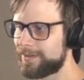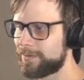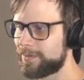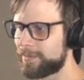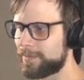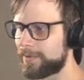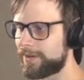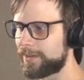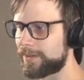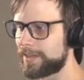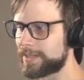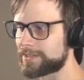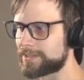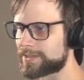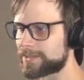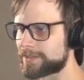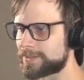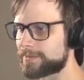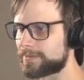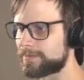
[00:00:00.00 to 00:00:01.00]
Well, that's
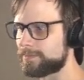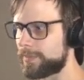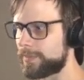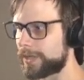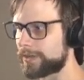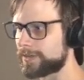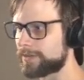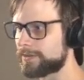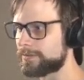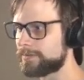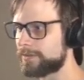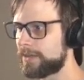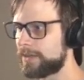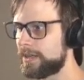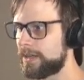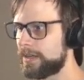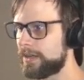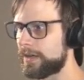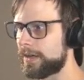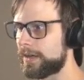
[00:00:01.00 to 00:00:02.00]
just better.
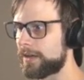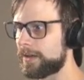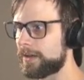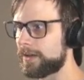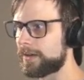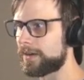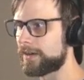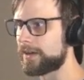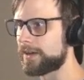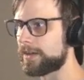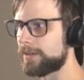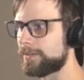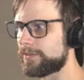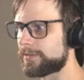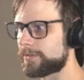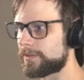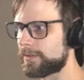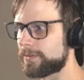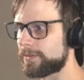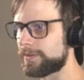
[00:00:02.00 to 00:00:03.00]
Uh, Alright,
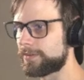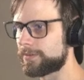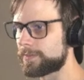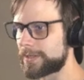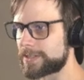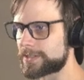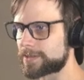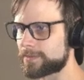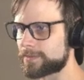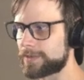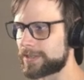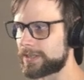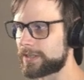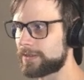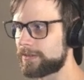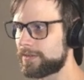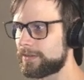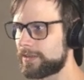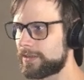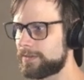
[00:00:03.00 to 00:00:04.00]
so let's make sure we
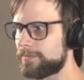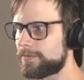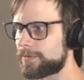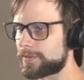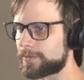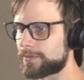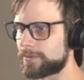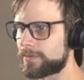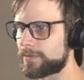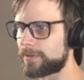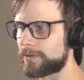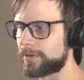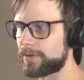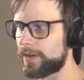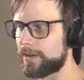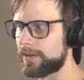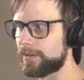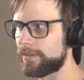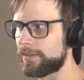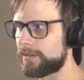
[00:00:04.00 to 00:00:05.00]
kill the Infernal, or
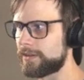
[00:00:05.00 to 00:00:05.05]
uh,